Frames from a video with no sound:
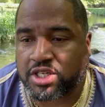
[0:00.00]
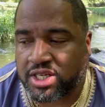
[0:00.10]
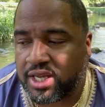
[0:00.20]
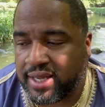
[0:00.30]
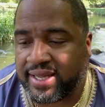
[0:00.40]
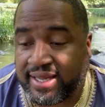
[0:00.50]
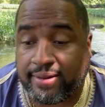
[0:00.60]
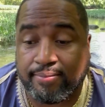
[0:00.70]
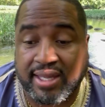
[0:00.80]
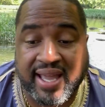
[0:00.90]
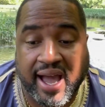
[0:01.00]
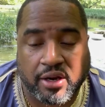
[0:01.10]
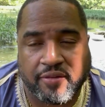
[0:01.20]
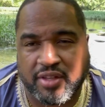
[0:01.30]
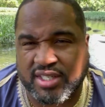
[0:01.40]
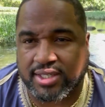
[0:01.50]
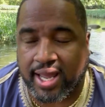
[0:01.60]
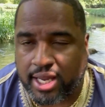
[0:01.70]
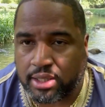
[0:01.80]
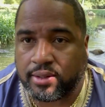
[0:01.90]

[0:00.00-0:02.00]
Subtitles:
couldn't get me out of the state.